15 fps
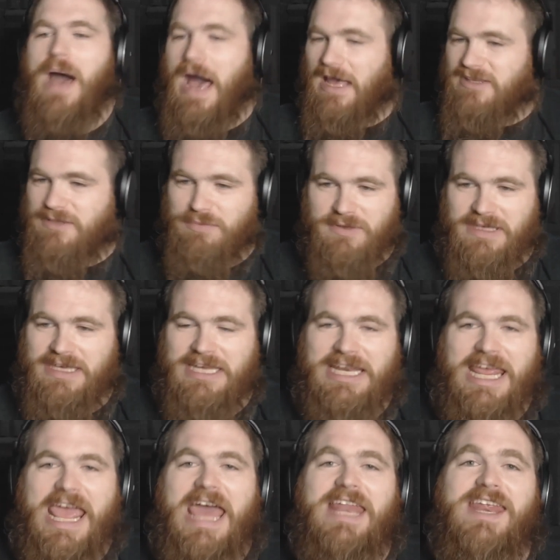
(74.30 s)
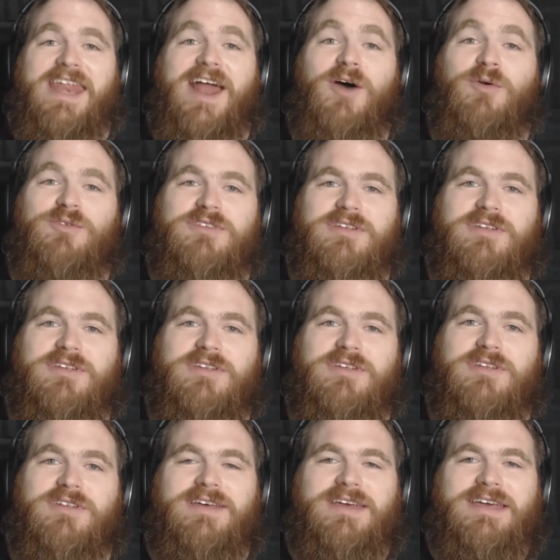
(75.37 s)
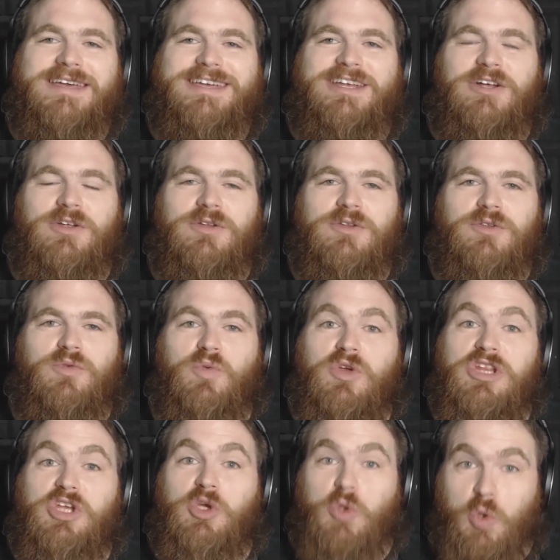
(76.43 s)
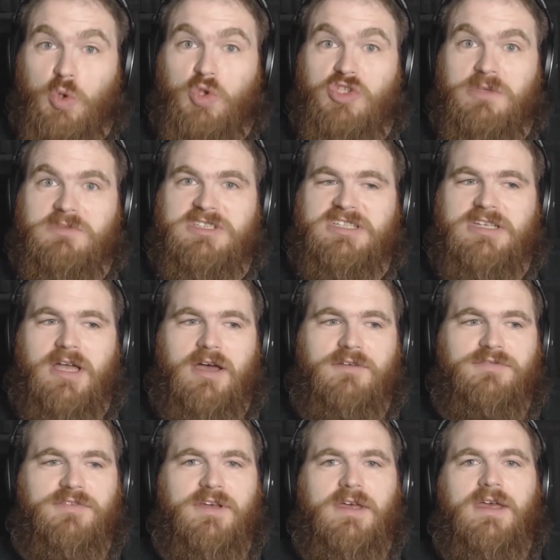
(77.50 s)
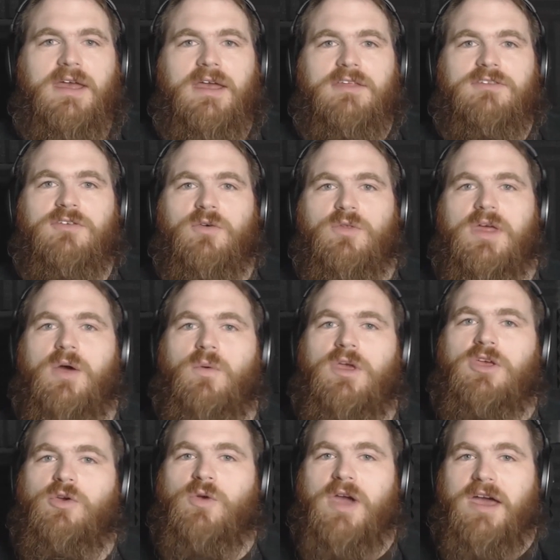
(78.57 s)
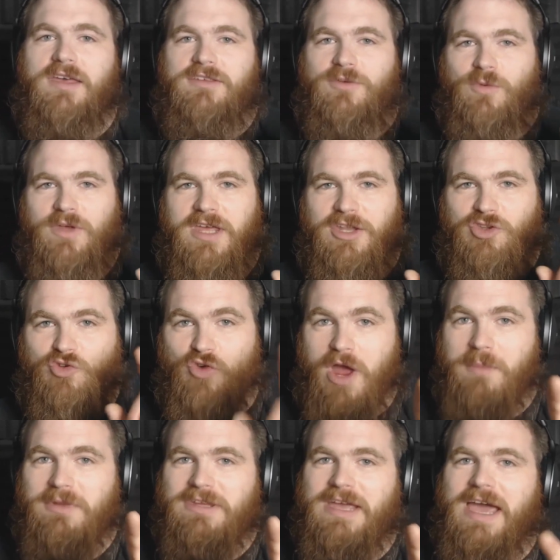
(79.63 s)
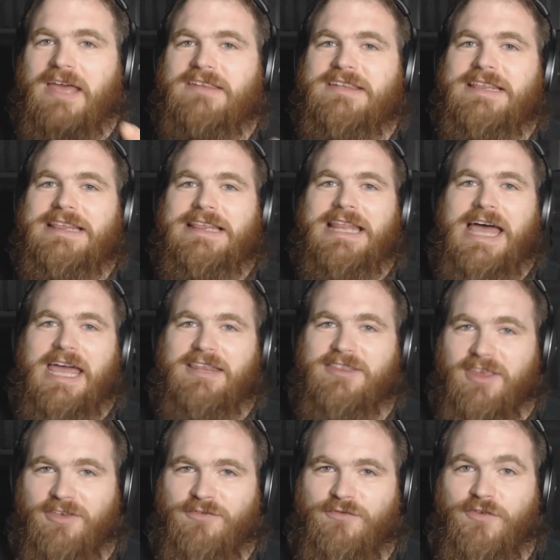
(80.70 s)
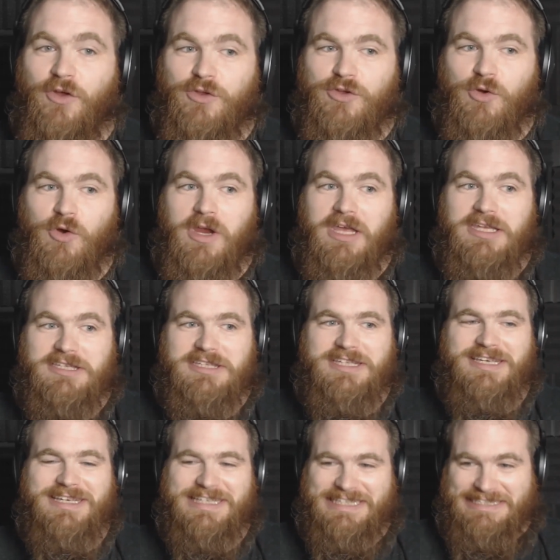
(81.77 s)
possibly going to edit out, uh, you know, the really gruesome stuff so that way you guys don't get traumatized like this filter is.